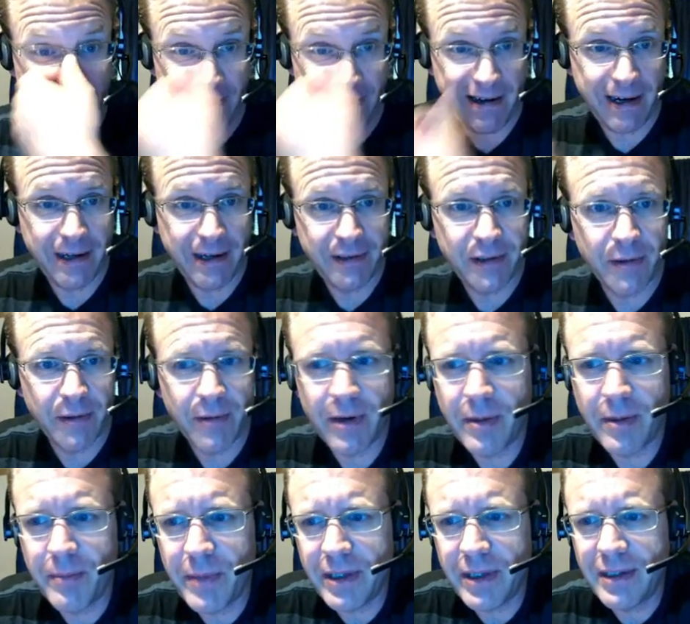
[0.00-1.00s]
All right, so we're
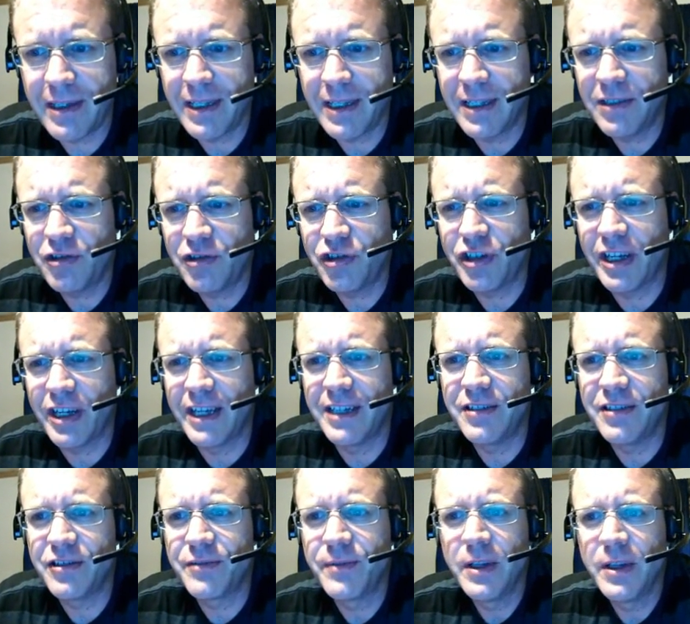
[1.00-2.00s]
in BTN
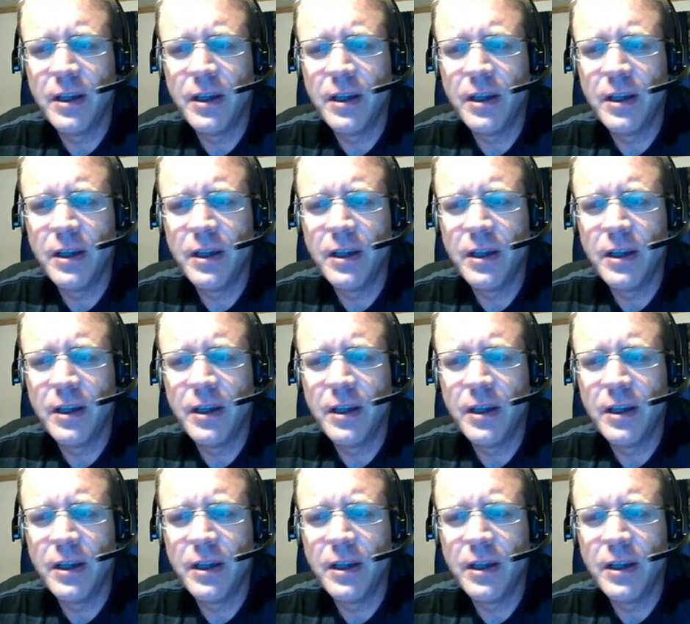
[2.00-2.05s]
change.